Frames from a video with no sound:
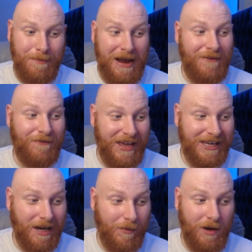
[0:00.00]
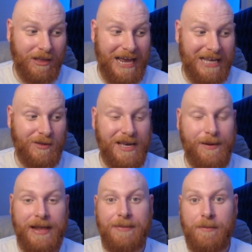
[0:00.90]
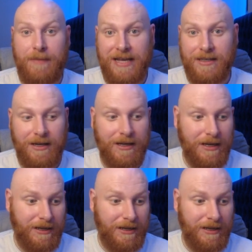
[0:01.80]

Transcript: Benfica, well, the less we say about them, the better.